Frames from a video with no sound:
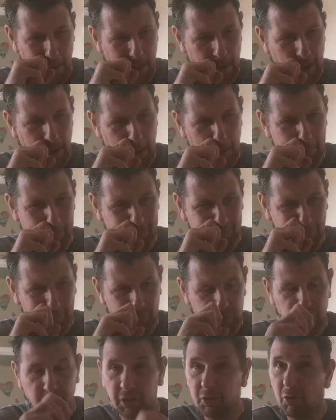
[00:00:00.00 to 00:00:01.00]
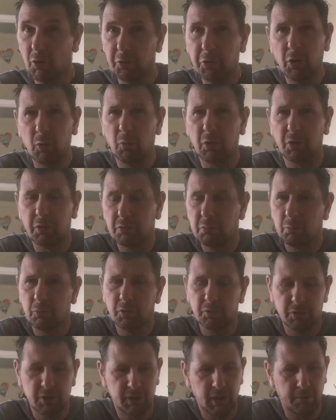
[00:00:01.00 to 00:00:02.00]
so you don't know
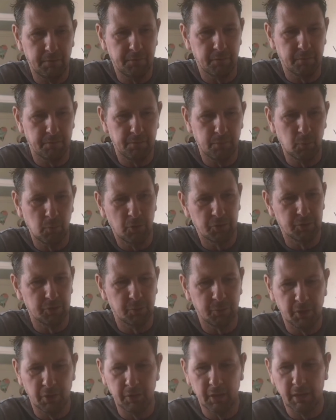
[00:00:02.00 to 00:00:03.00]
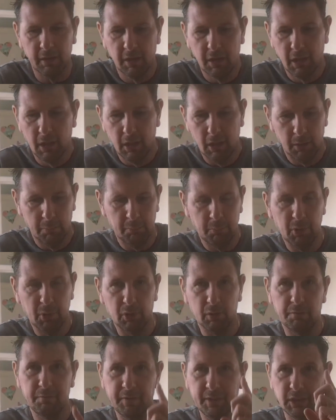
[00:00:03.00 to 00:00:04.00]
what's different from one to another. But
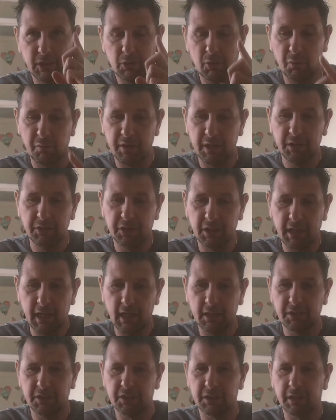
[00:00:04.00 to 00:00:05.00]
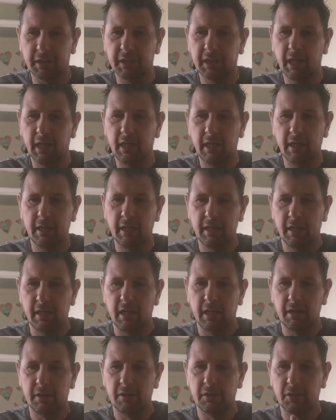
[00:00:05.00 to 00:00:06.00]
the physical things you can see are
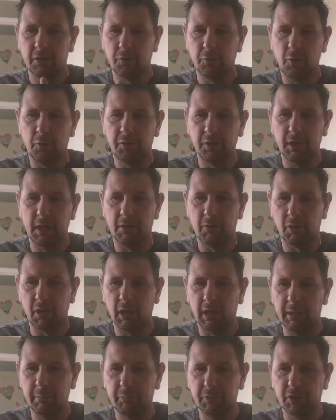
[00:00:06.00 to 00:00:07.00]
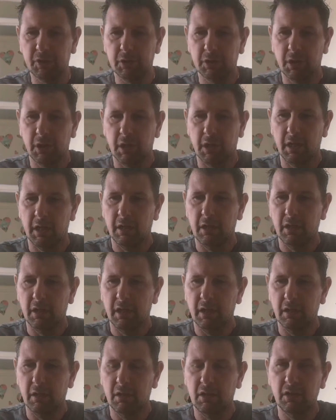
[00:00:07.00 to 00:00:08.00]
the crocodile clips.
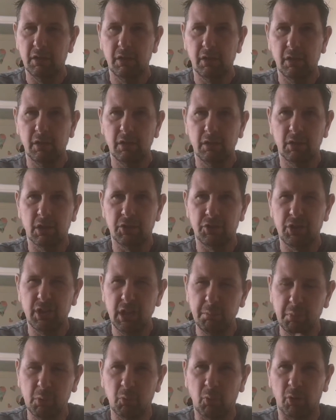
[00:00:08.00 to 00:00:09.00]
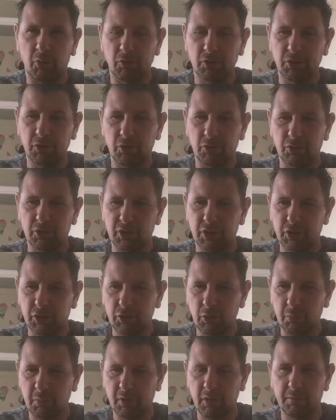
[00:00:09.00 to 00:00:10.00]
The cheaper ones, or
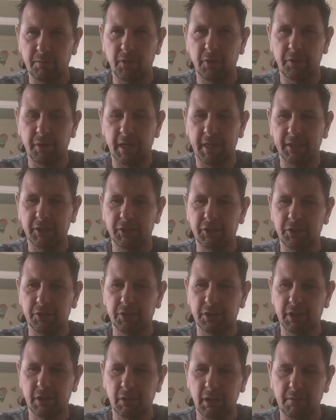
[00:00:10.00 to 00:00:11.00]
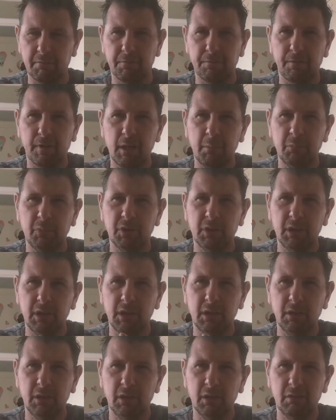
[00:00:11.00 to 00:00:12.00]
some of the variations, can have
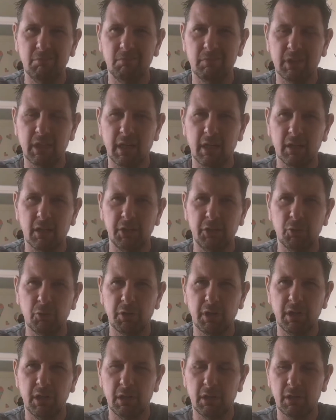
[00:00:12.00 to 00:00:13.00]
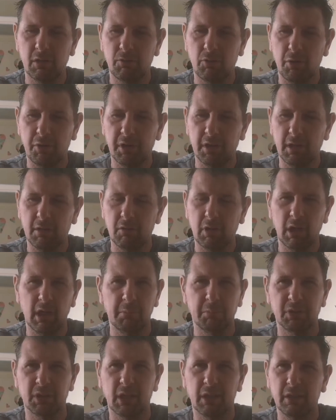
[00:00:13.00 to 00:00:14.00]
flimsy, kind of yucky crocodile
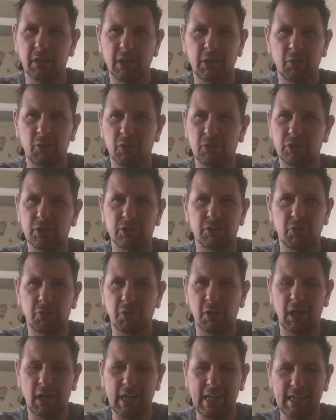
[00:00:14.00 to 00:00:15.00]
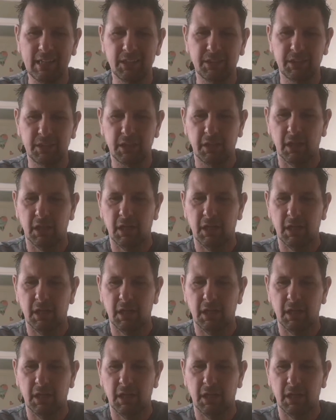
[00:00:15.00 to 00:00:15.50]
clips that are just not going to last.